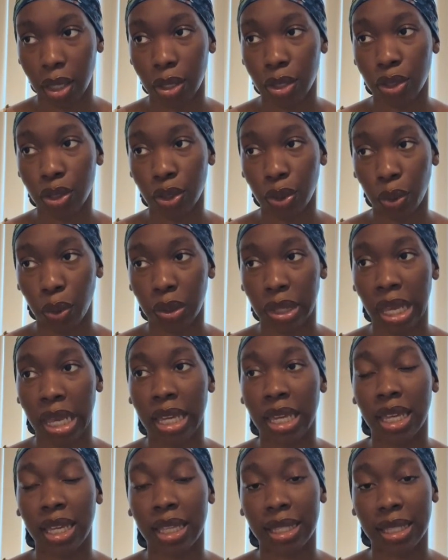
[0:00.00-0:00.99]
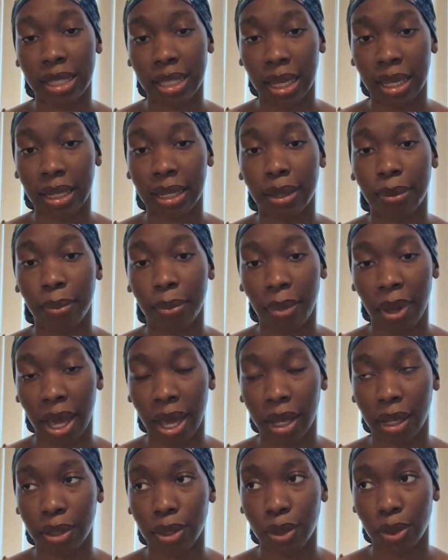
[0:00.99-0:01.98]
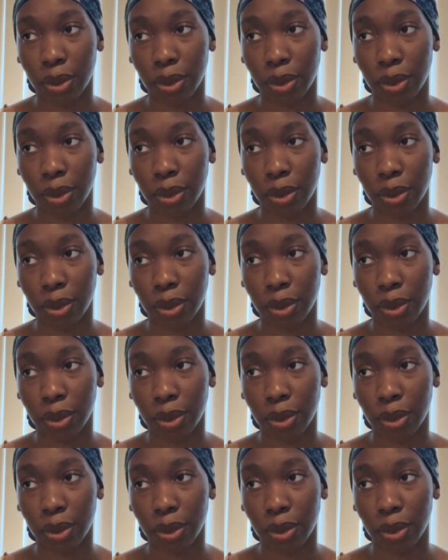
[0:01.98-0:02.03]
so that he can send him back to